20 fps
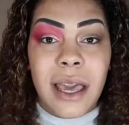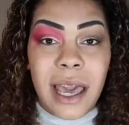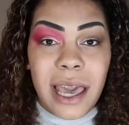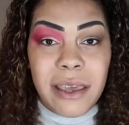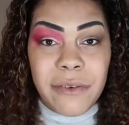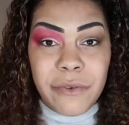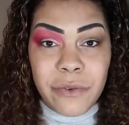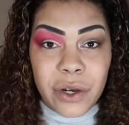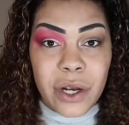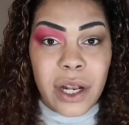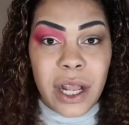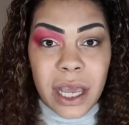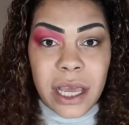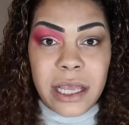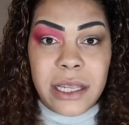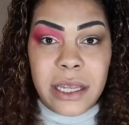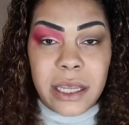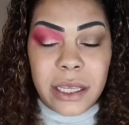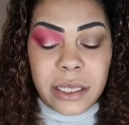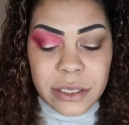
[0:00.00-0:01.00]
I
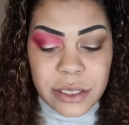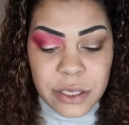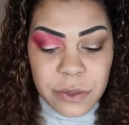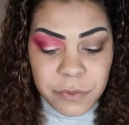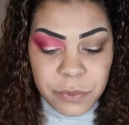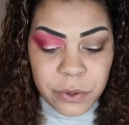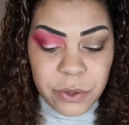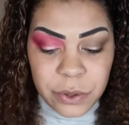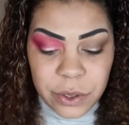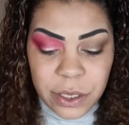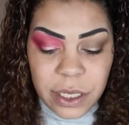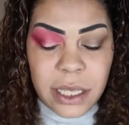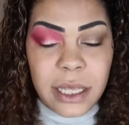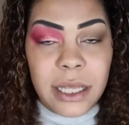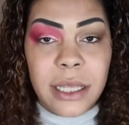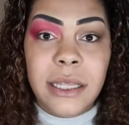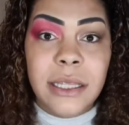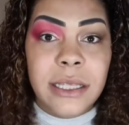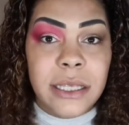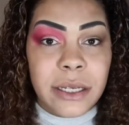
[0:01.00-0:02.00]
forgot to put
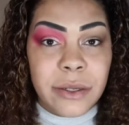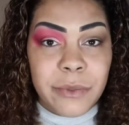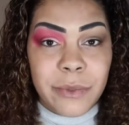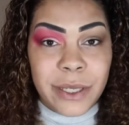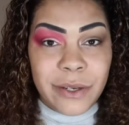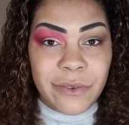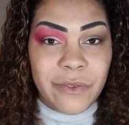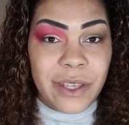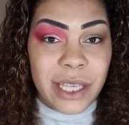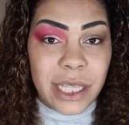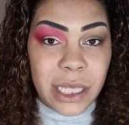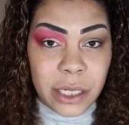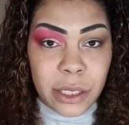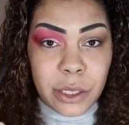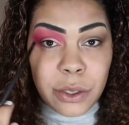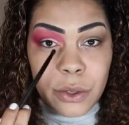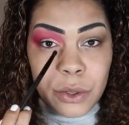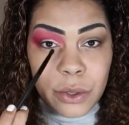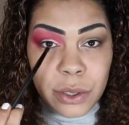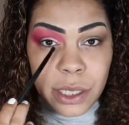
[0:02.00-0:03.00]
a little bit of
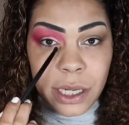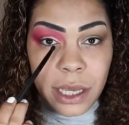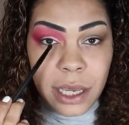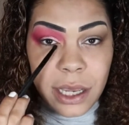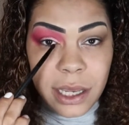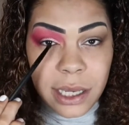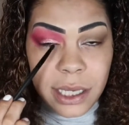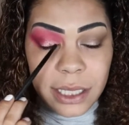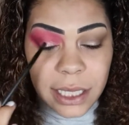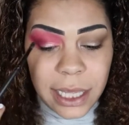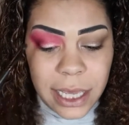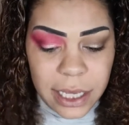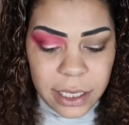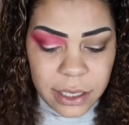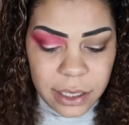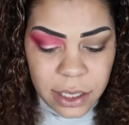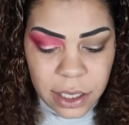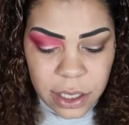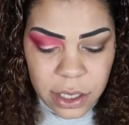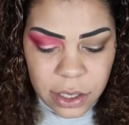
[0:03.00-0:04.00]
inner corner
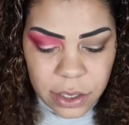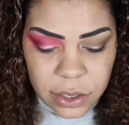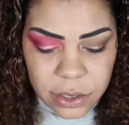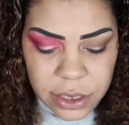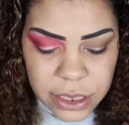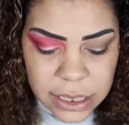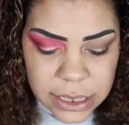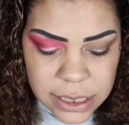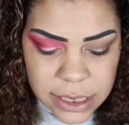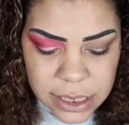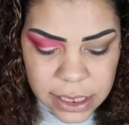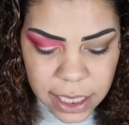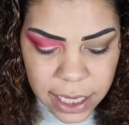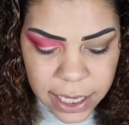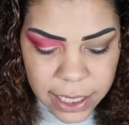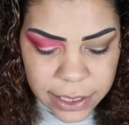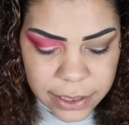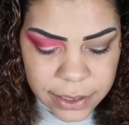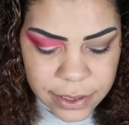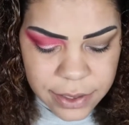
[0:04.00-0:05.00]
highlight on this
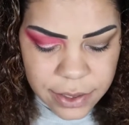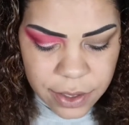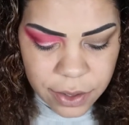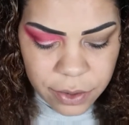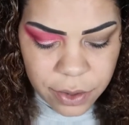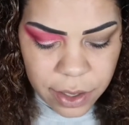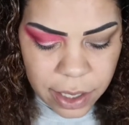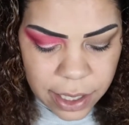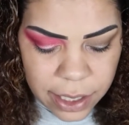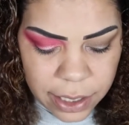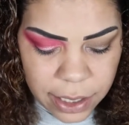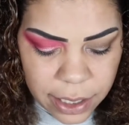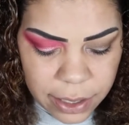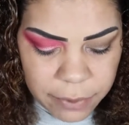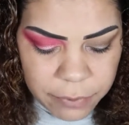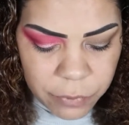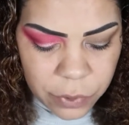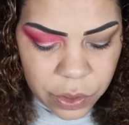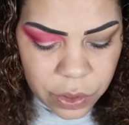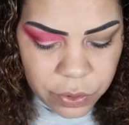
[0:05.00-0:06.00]
side, so I
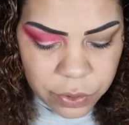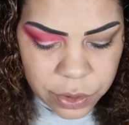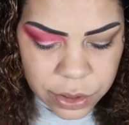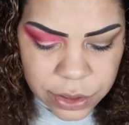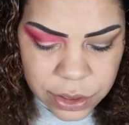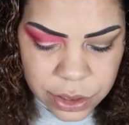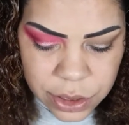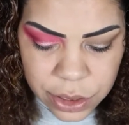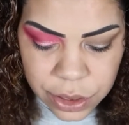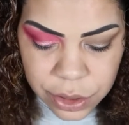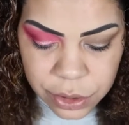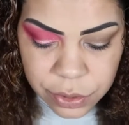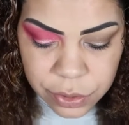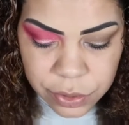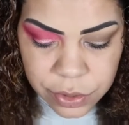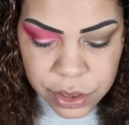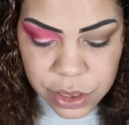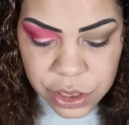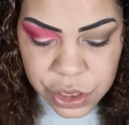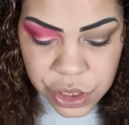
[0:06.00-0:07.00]
am going to
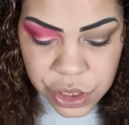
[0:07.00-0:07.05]
use the